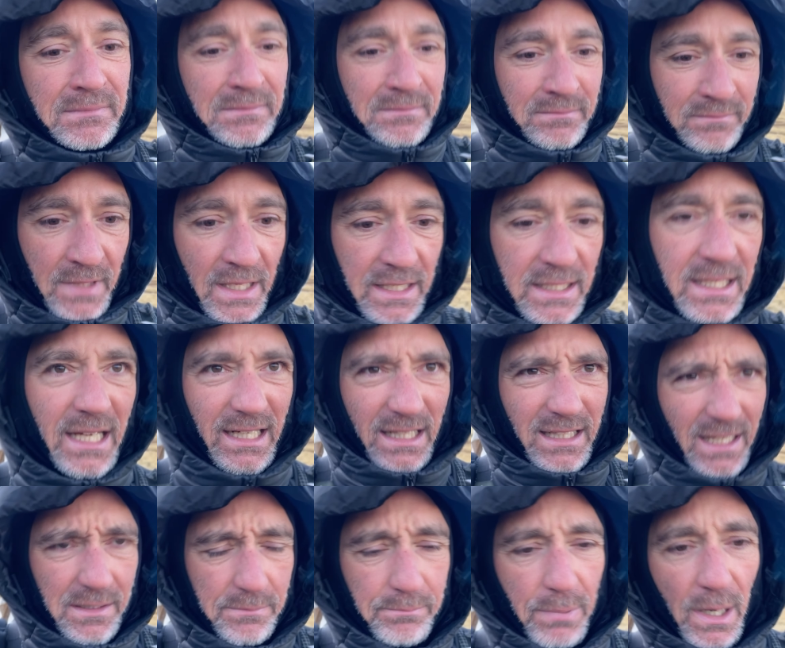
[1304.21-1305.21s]
they kind of
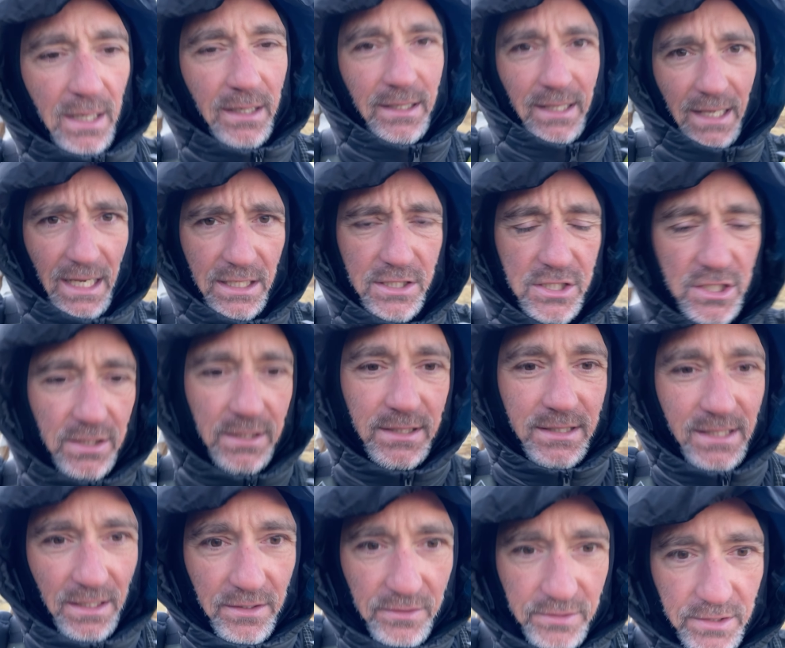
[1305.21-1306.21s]
like bark at you and
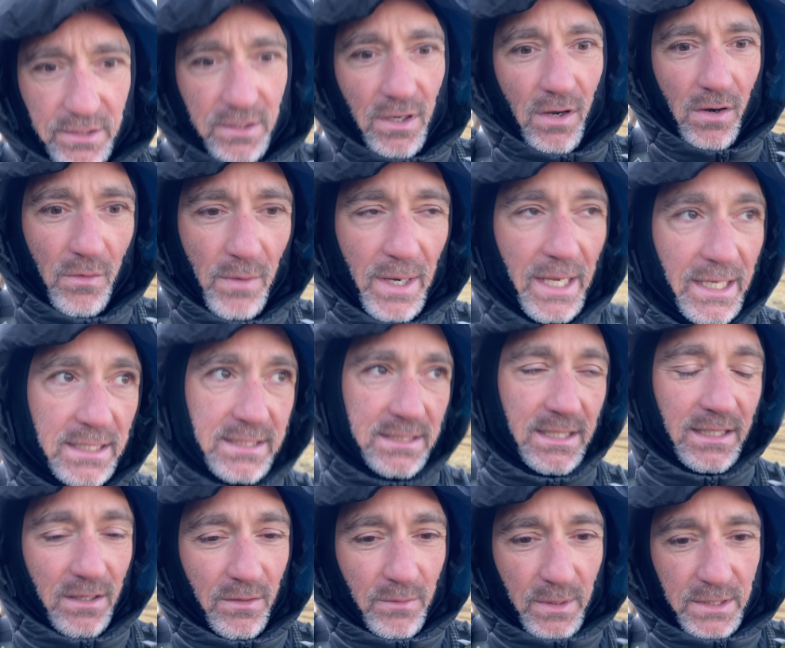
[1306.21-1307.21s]
tell you to go away because they
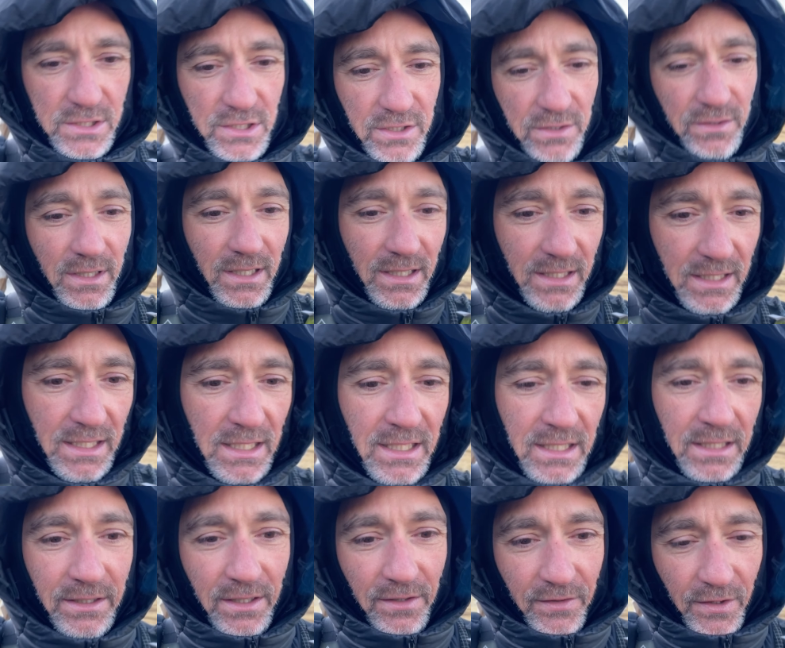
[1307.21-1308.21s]
don't want you
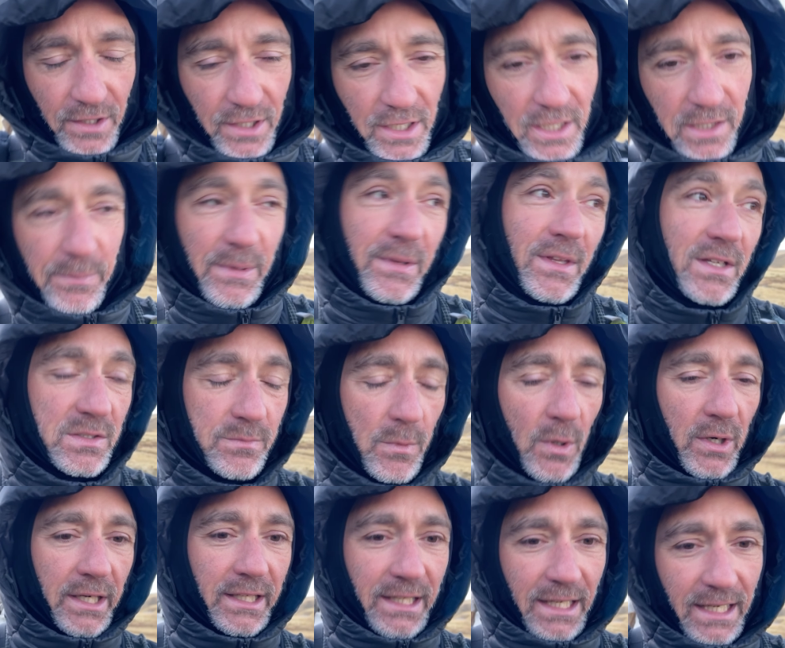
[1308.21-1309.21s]
near their herd. But this
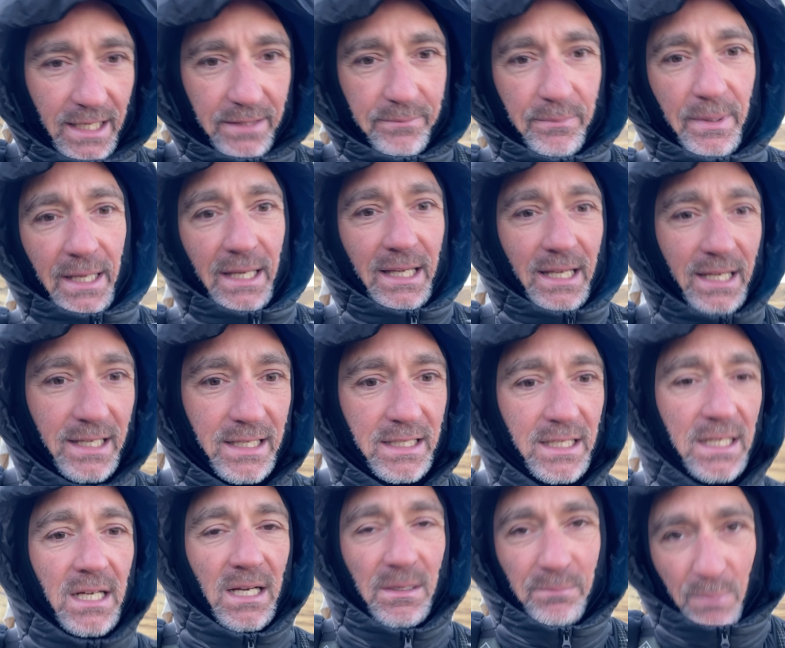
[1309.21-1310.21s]
morning I had my
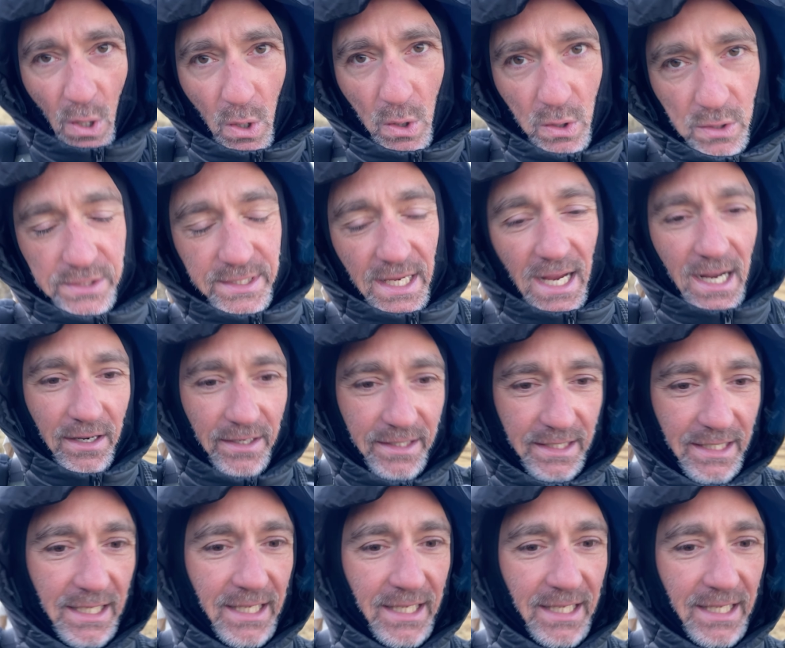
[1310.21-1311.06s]
poles out